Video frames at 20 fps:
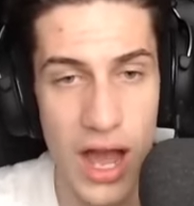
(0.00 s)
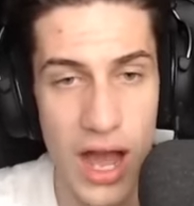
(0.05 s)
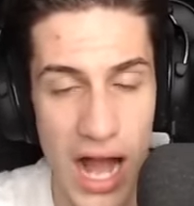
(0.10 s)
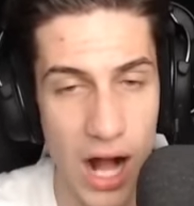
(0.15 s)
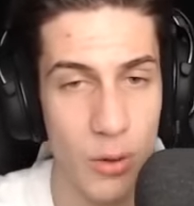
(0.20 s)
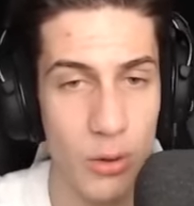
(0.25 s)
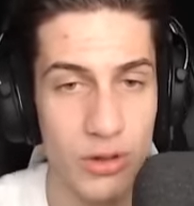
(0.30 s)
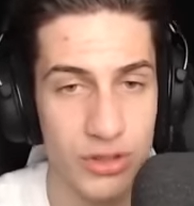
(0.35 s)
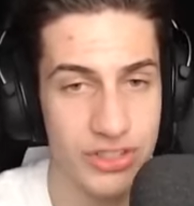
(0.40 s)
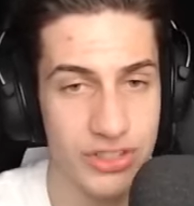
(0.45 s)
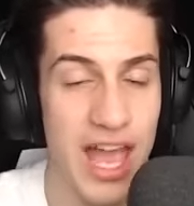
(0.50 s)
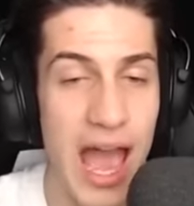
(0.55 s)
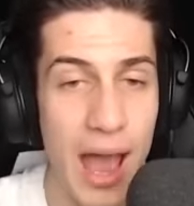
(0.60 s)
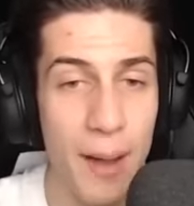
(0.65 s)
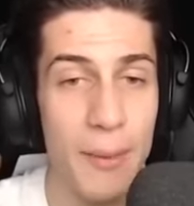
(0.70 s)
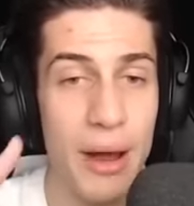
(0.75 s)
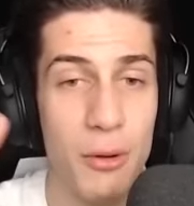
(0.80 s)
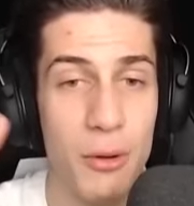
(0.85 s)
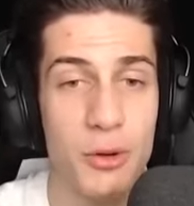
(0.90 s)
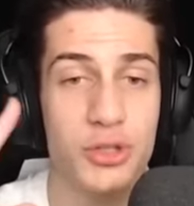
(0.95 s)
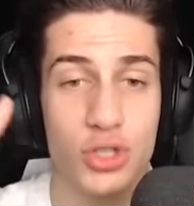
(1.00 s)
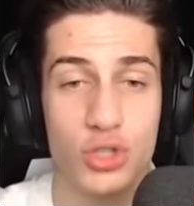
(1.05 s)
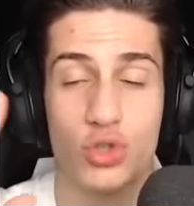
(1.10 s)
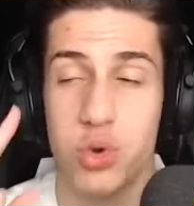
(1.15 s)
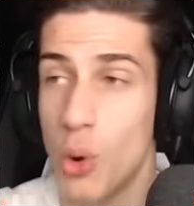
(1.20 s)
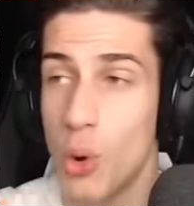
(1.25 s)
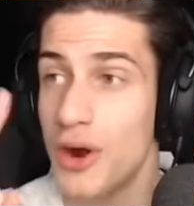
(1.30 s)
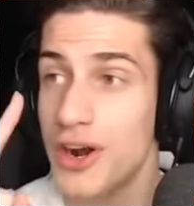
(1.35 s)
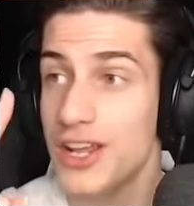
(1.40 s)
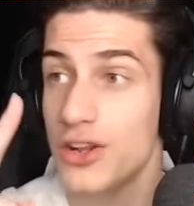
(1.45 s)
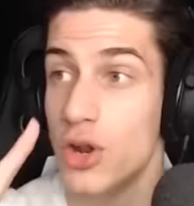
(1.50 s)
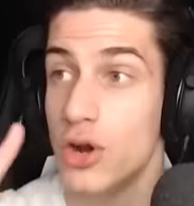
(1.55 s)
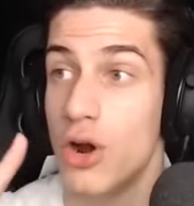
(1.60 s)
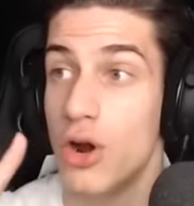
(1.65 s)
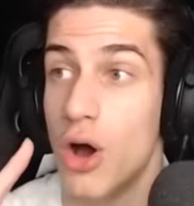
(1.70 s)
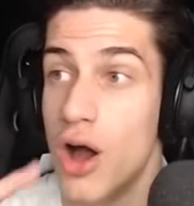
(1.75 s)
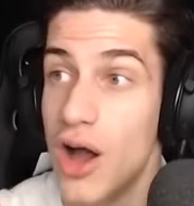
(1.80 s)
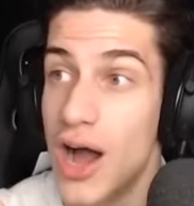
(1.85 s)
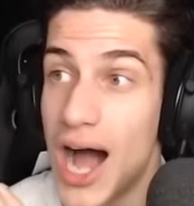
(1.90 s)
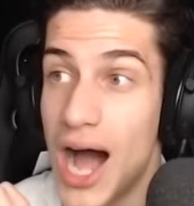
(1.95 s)
I will dab. I will do 20. No,
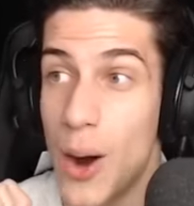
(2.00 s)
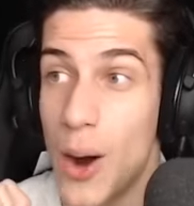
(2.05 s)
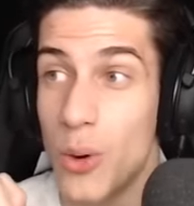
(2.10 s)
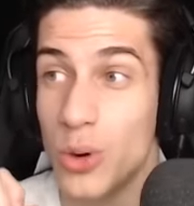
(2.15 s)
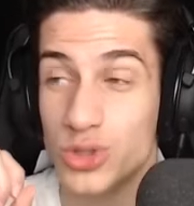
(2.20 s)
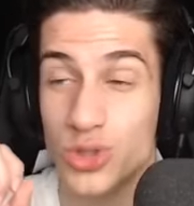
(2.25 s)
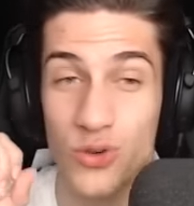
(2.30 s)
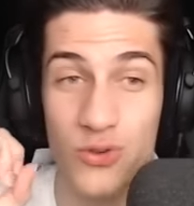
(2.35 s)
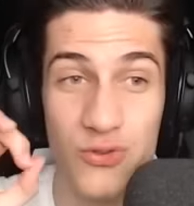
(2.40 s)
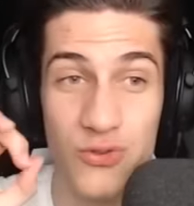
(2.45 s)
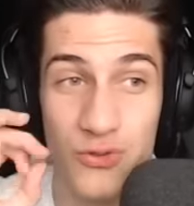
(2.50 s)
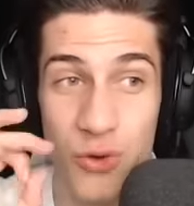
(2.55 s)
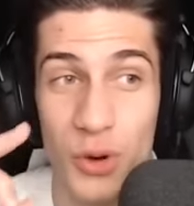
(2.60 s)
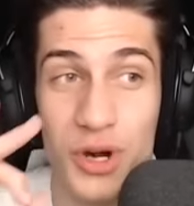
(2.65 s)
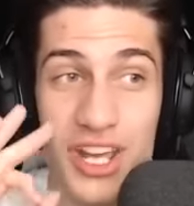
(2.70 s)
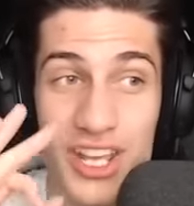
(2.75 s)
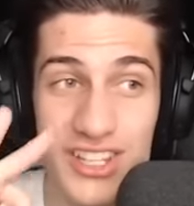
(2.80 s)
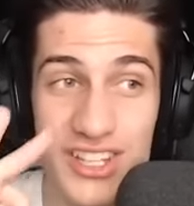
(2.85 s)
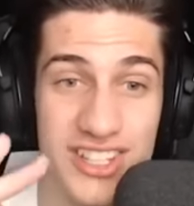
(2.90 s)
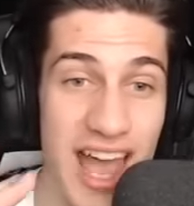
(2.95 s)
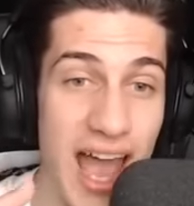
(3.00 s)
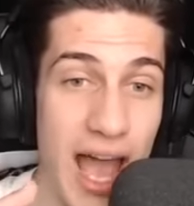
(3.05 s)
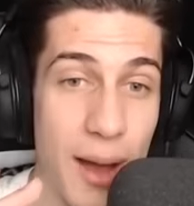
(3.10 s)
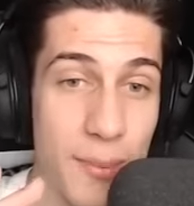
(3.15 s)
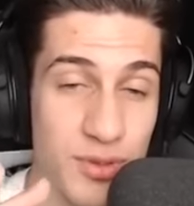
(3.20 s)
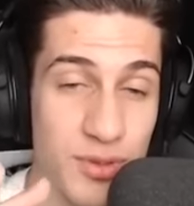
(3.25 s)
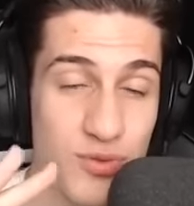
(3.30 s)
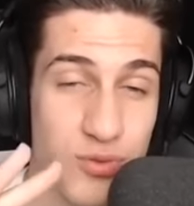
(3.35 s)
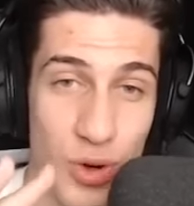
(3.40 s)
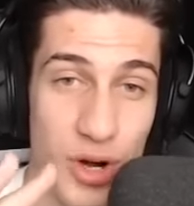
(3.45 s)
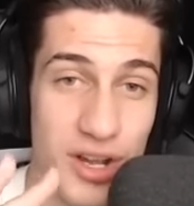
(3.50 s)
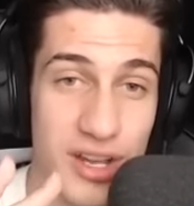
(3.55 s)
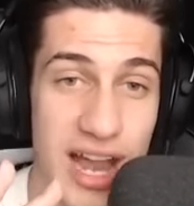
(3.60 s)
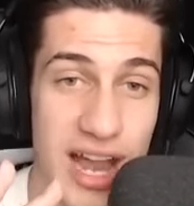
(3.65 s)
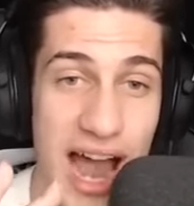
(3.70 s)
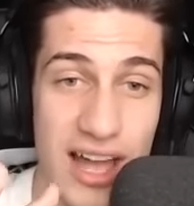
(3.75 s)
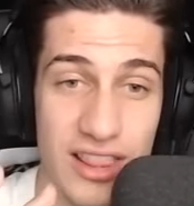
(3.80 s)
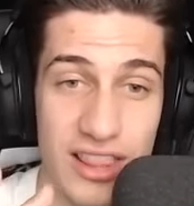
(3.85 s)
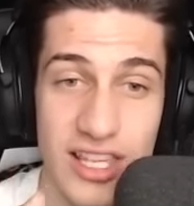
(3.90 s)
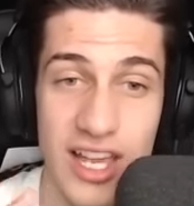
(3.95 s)
no. I will do 40 dabs for a
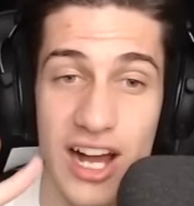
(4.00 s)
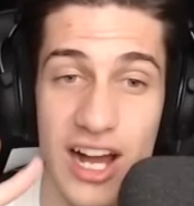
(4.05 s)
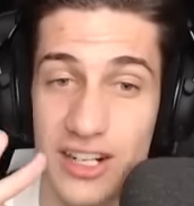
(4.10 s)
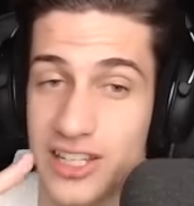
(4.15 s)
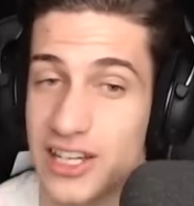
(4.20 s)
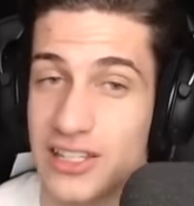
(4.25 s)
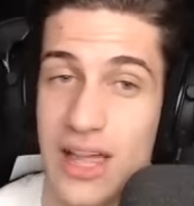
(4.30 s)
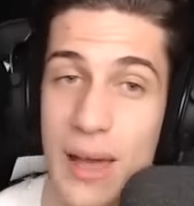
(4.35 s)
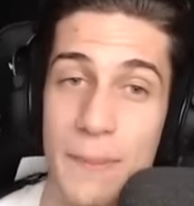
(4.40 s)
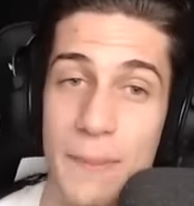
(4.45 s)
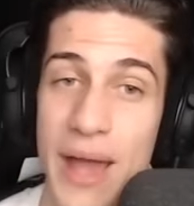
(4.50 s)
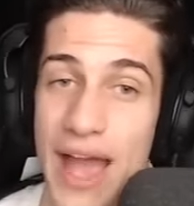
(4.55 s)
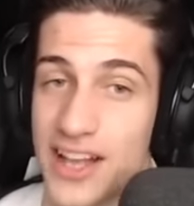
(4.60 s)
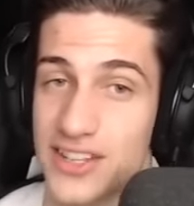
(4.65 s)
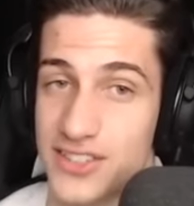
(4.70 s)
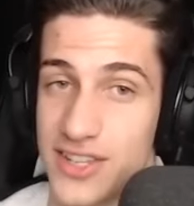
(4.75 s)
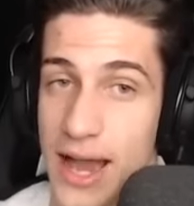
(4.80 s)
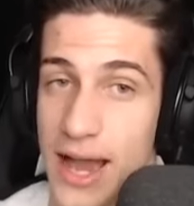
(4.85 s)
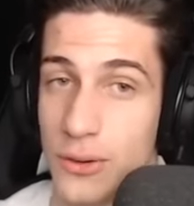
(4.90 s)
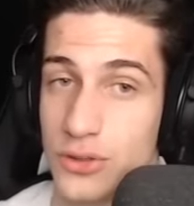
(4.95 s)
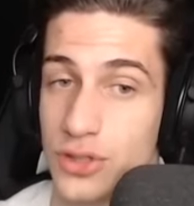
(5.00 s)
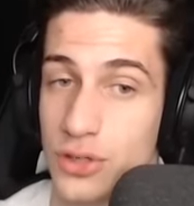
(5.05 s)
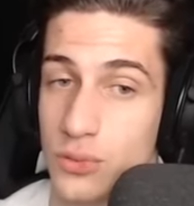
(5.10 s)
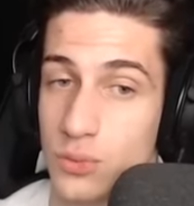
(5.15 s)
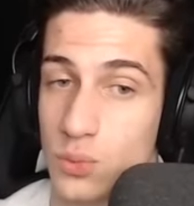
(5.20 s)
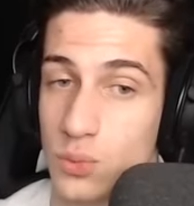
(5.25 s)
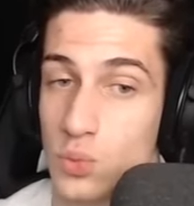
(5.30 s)
godly until I pass out.